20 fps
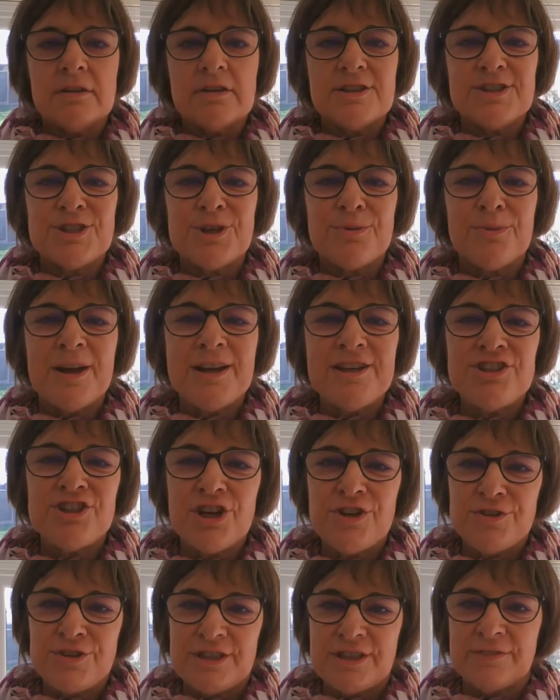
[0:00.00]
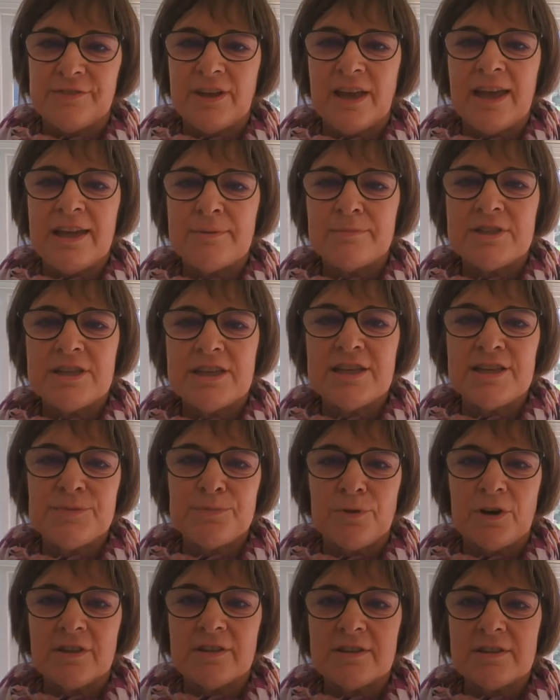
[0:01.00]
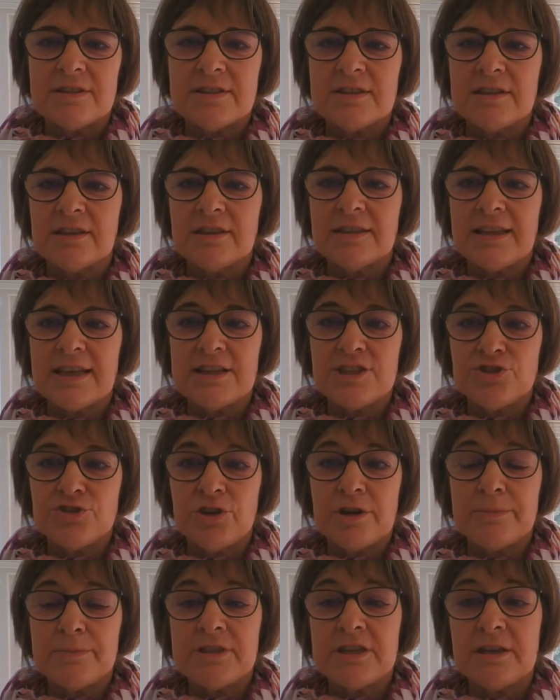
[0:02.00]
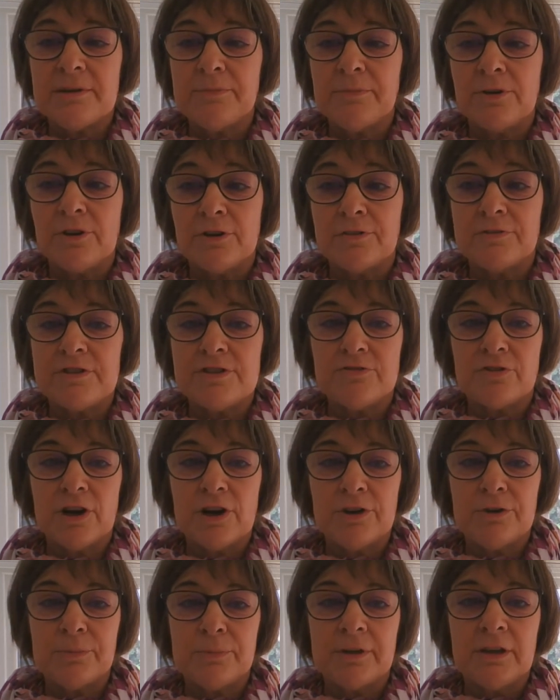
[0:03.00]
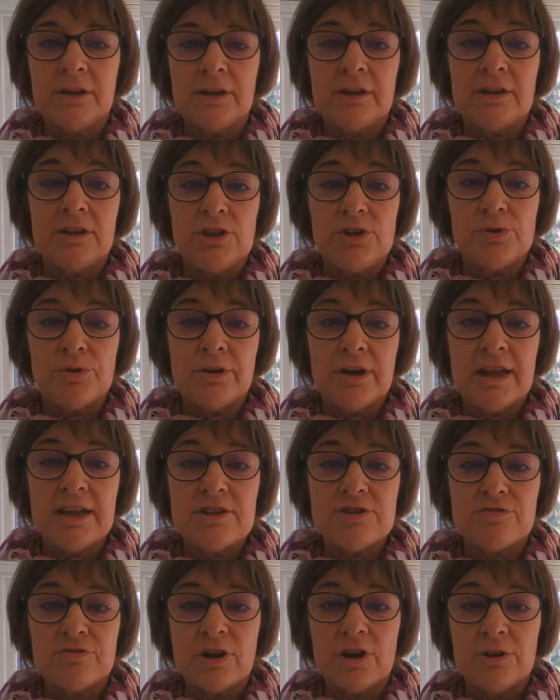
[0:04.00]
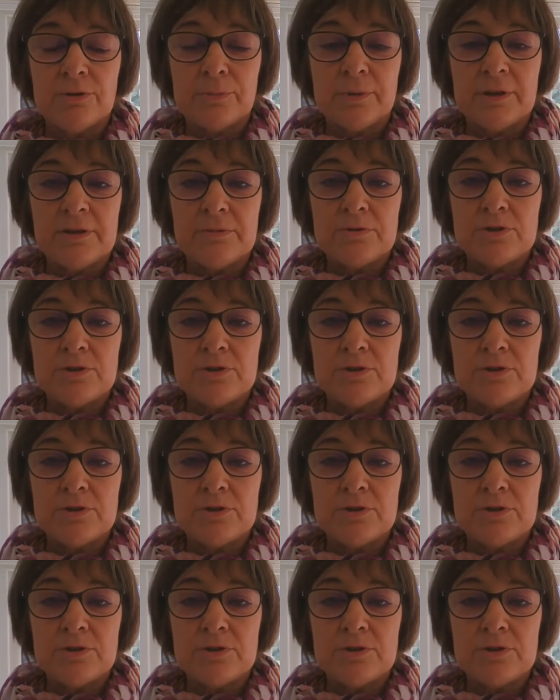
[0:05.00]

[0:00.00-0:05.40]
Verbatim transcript: So when Joseph came to his brothers, they stripped him of his robe, the ornate robe he